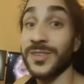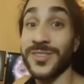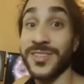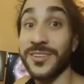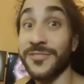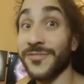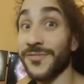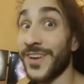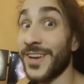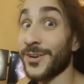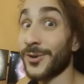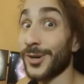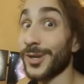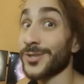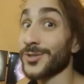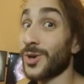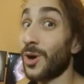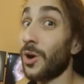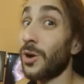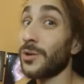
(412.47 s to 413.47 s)
The defender
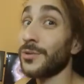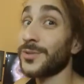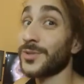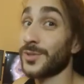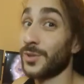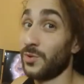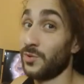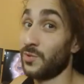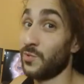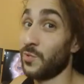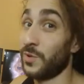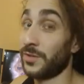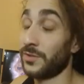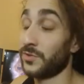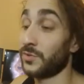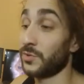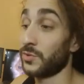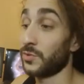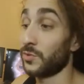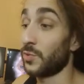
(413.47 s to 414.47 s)
is also going
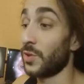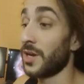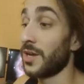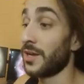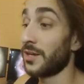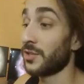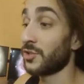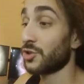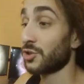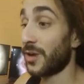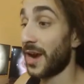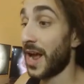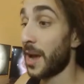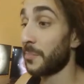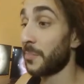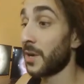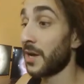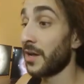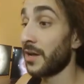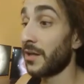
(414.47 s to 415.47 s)
to
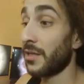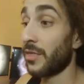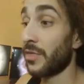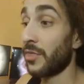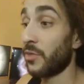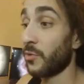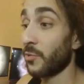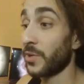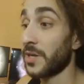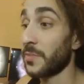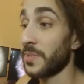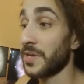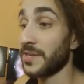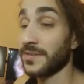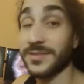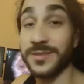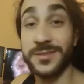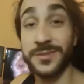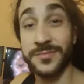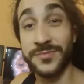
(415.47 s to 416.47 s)
trap 3
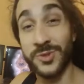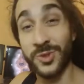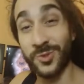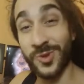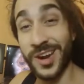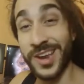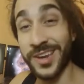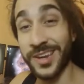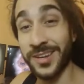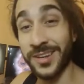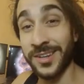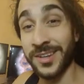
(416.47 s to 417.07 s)
pieces of terrain.